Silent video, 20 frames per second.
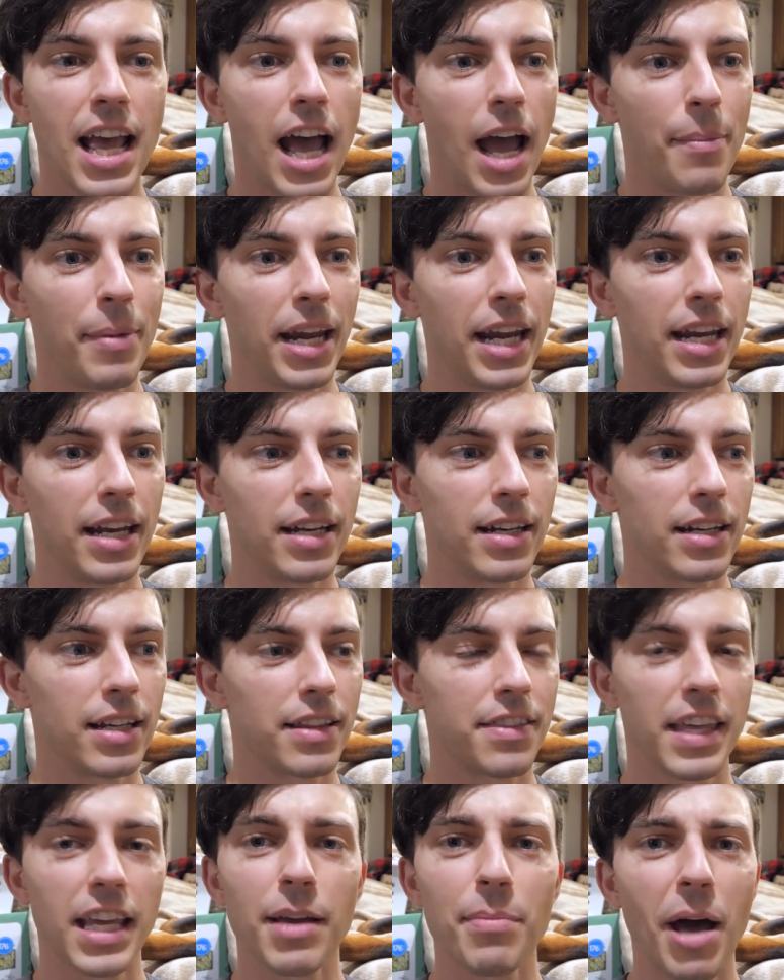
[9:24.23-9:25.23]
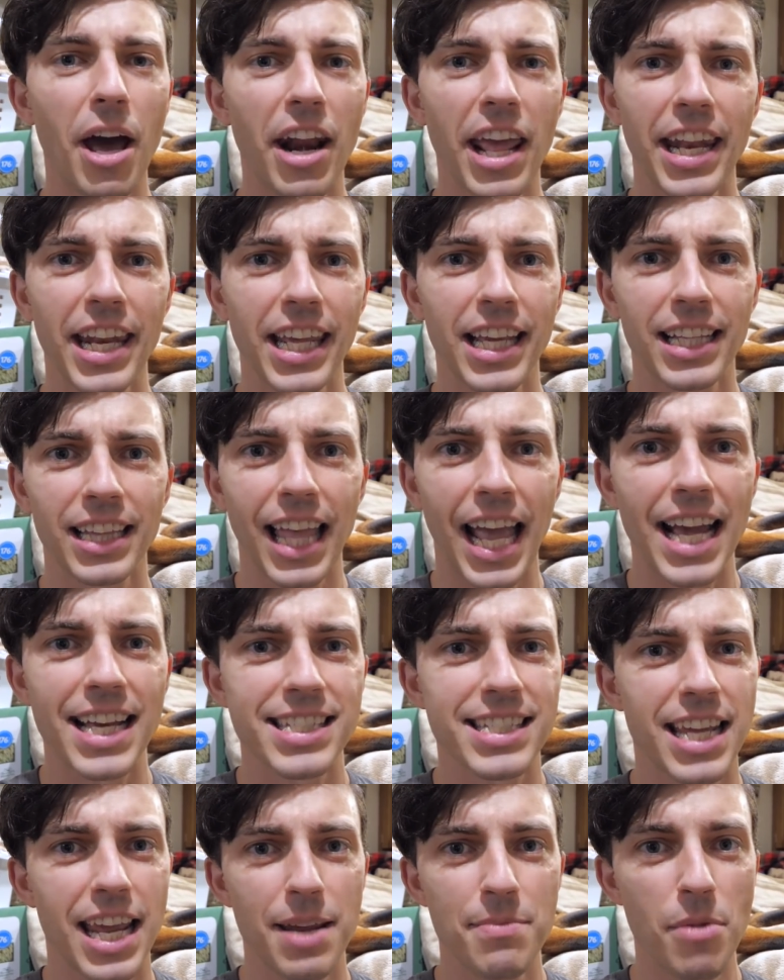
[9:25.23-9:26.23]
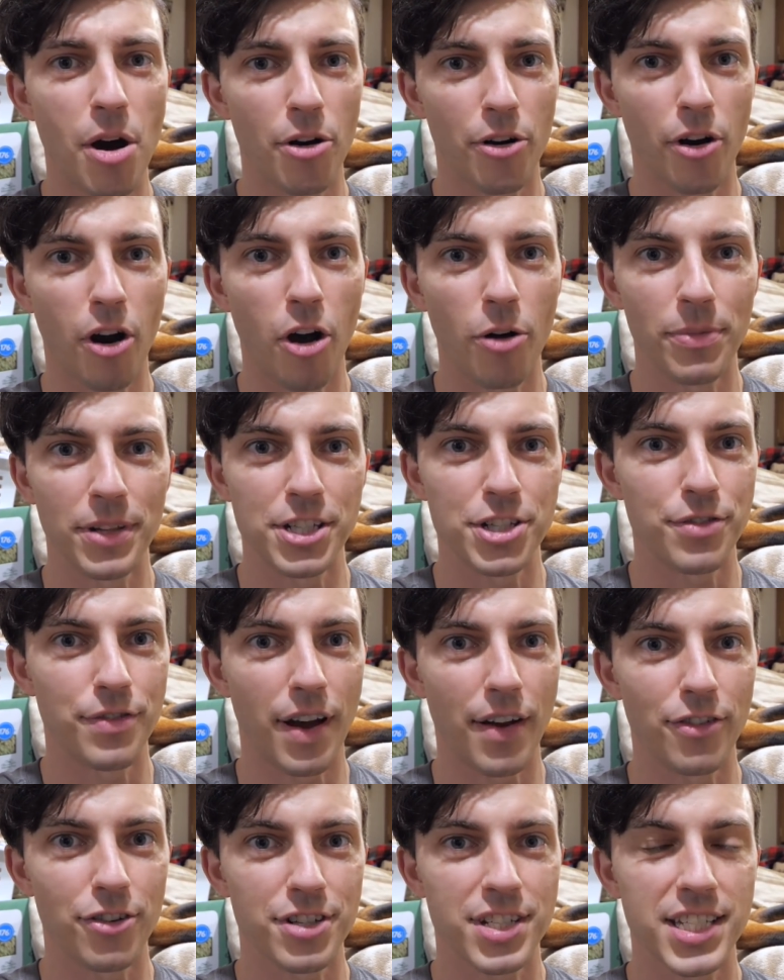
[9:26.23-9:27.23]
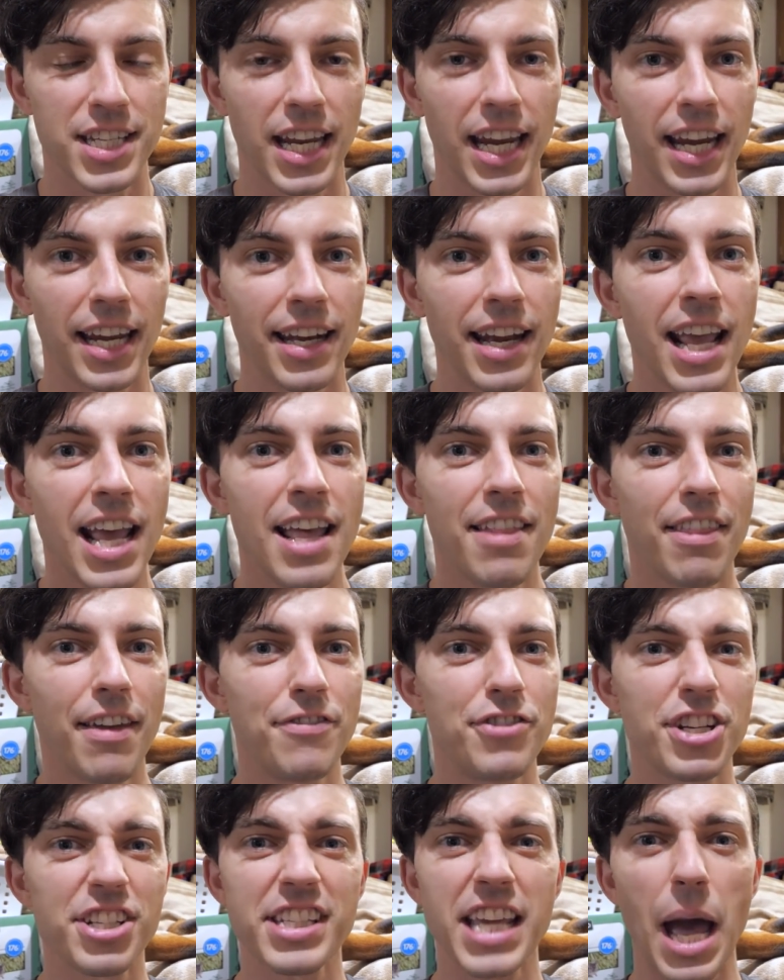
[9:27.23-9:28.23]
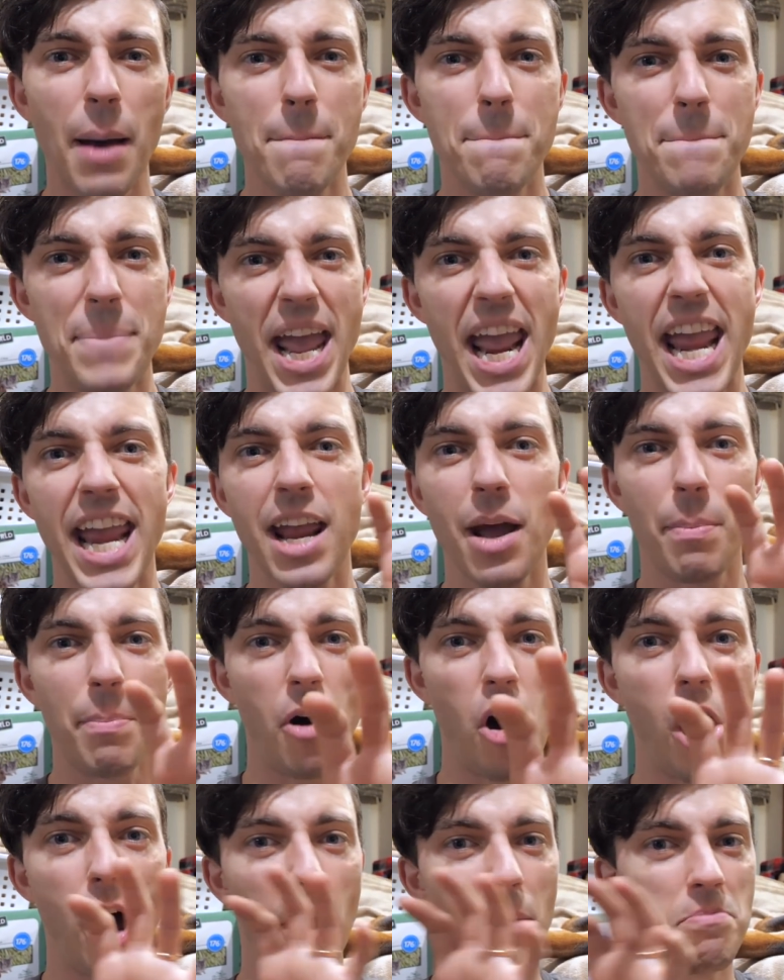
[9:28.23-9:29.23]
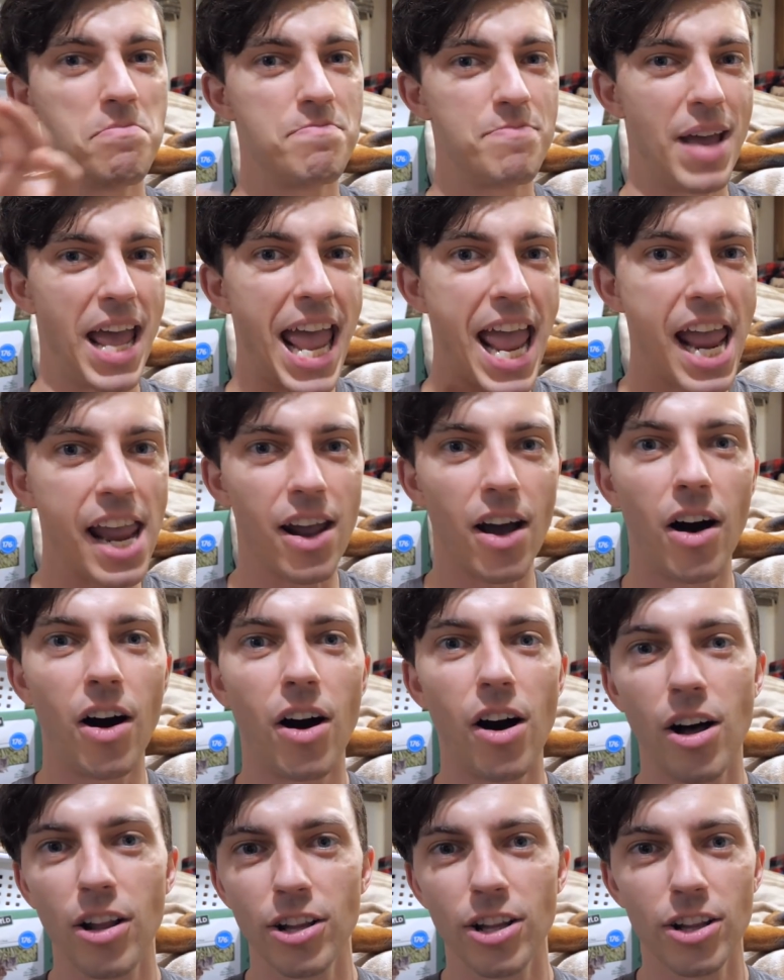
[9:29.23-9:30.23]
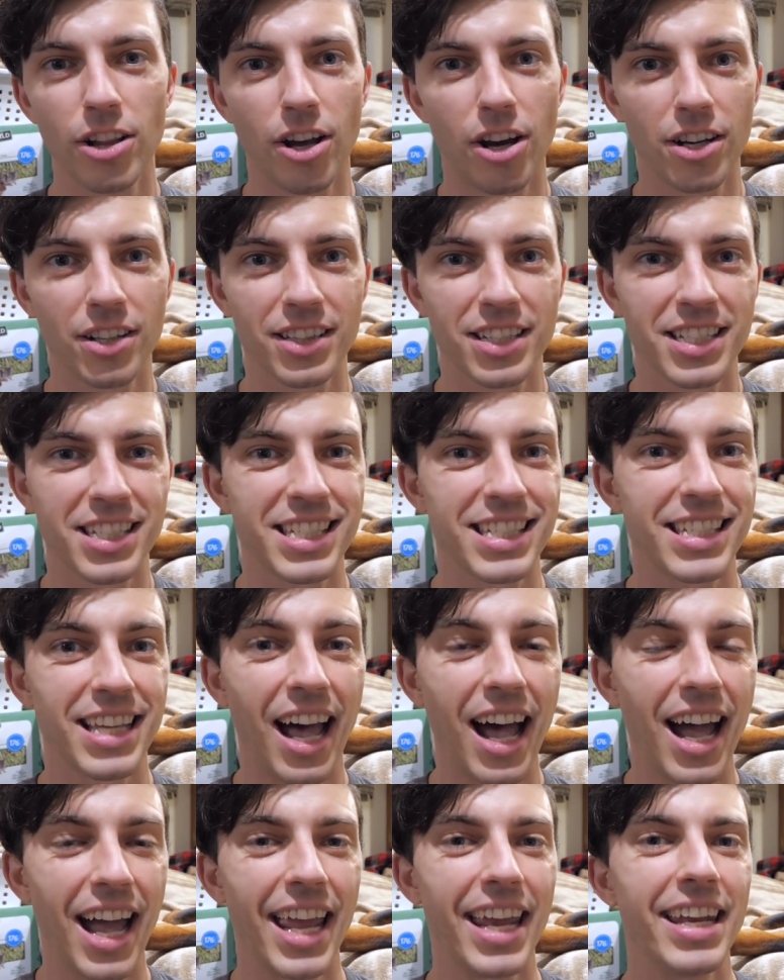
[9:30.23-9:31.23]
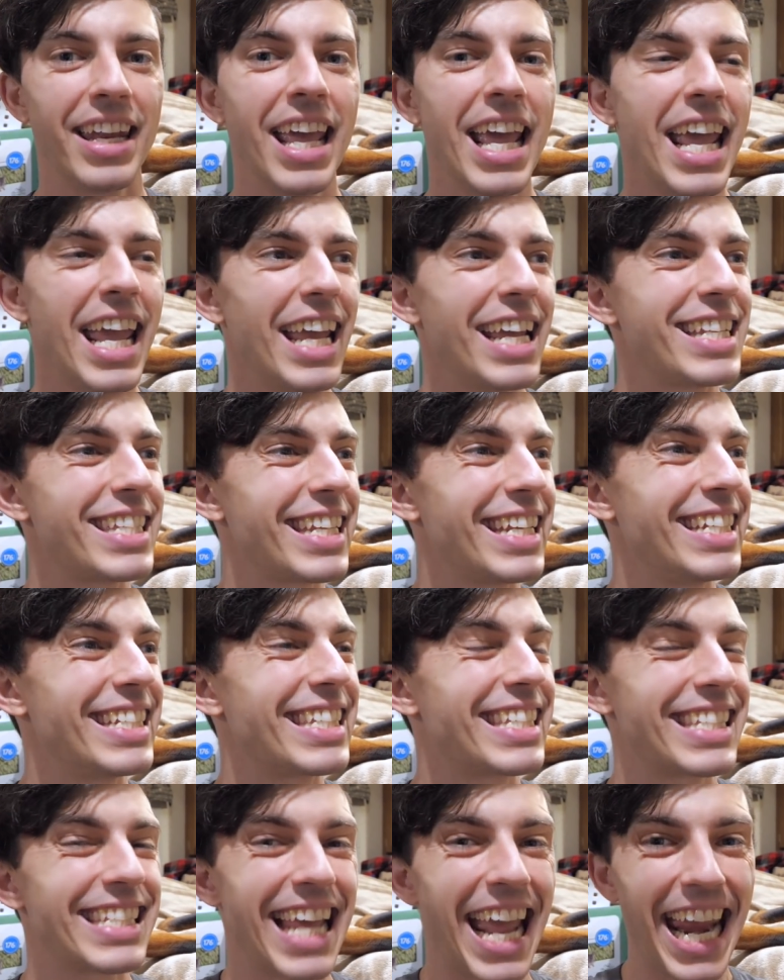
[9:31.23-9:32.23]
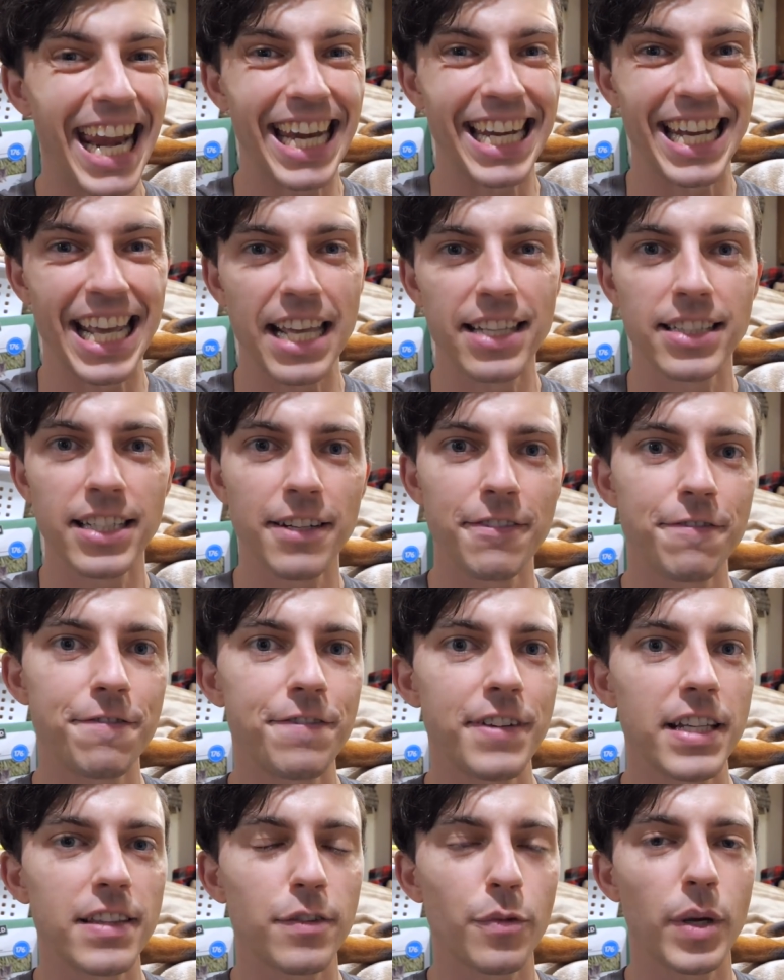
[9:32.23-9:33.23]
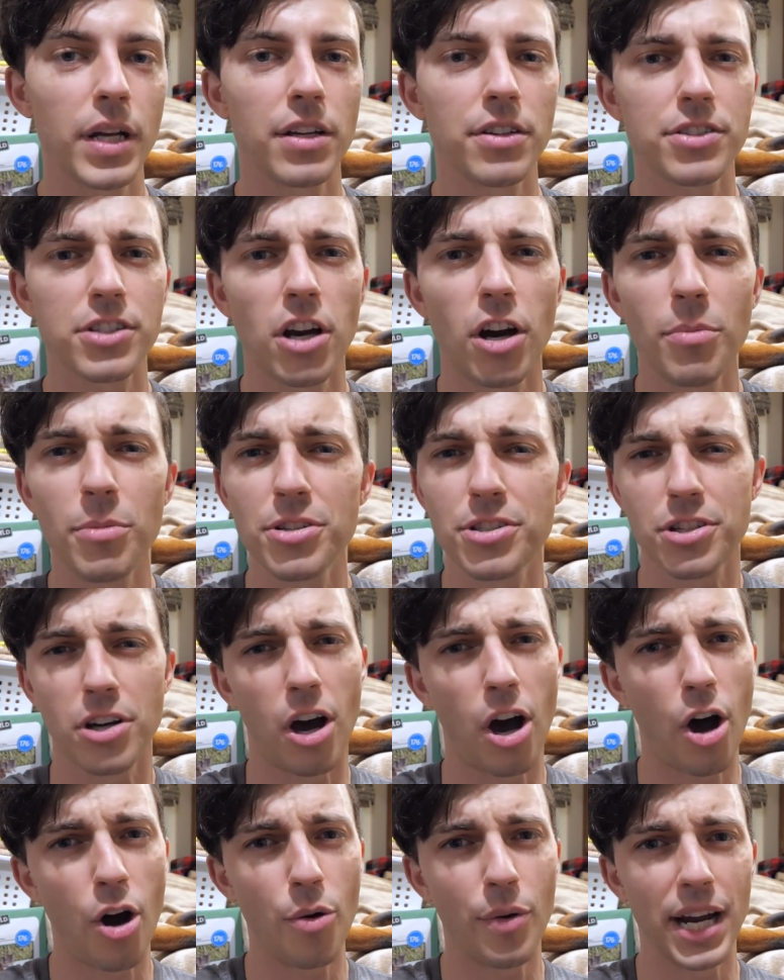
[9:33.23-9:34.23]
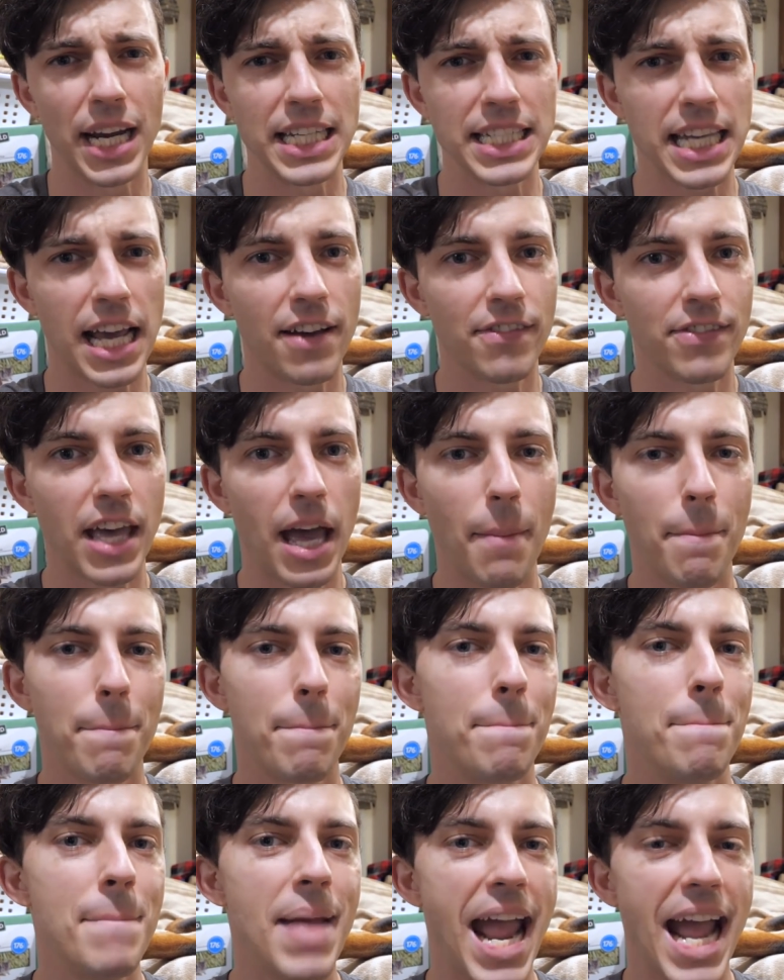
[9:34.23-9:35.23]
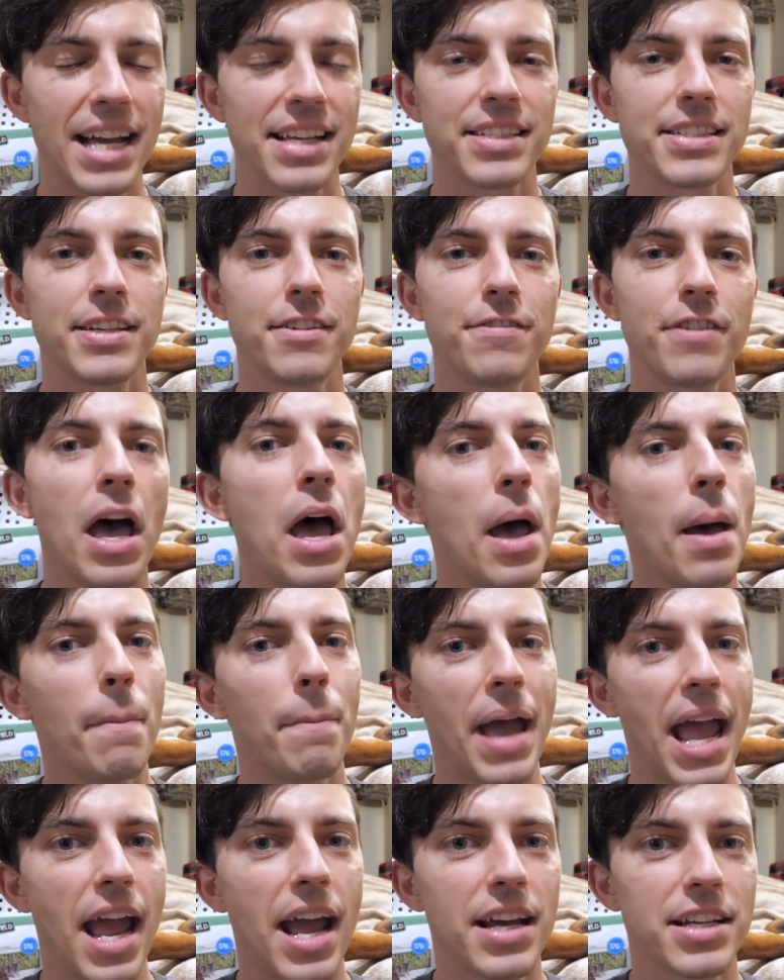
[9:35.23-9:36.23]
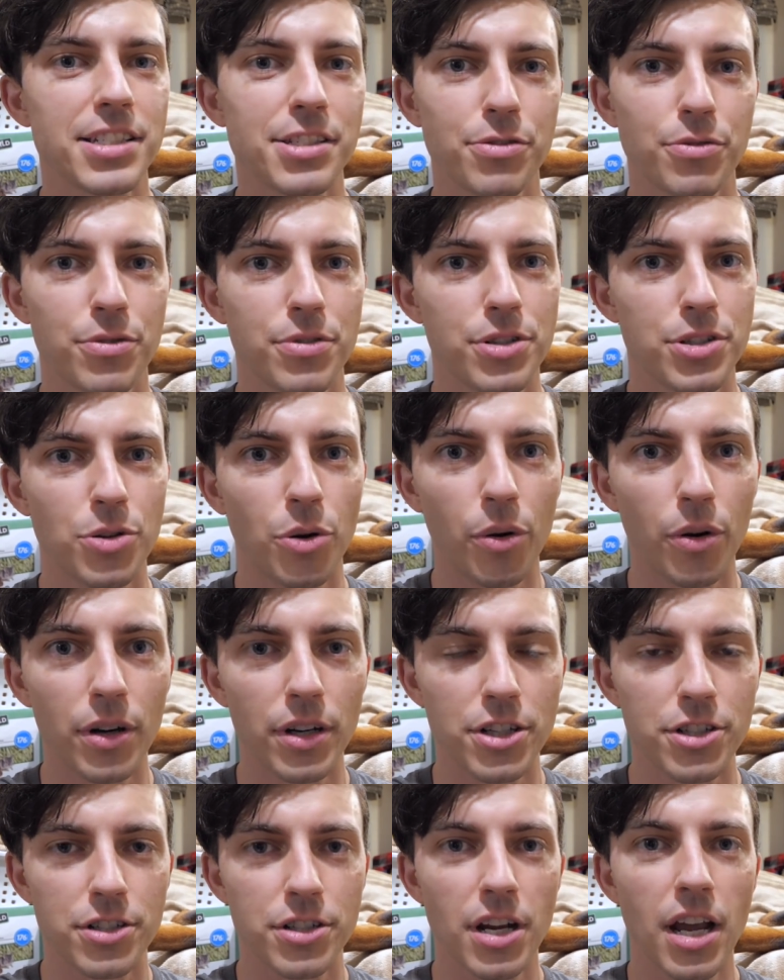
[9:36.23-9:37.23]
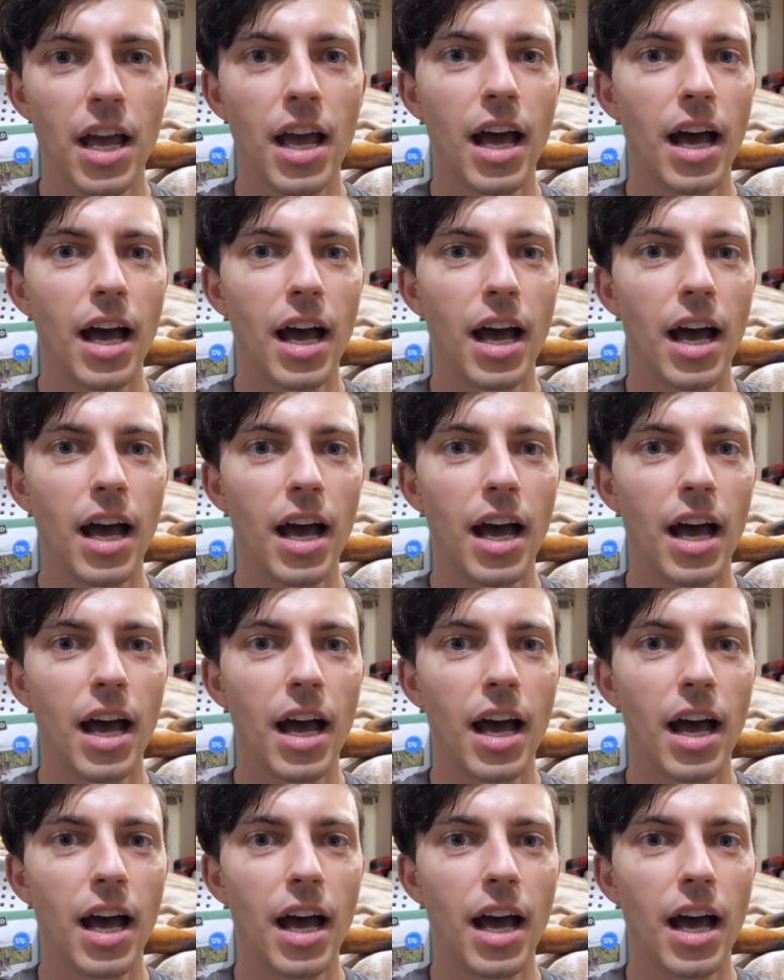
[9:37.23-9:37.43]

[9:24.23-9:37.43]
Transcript: I mean, think about any Class A motorhome that you've ever seen. They've just got bay upon bay all along the side. It's insane. And then fifth wheels almost always have that massive pass-through storage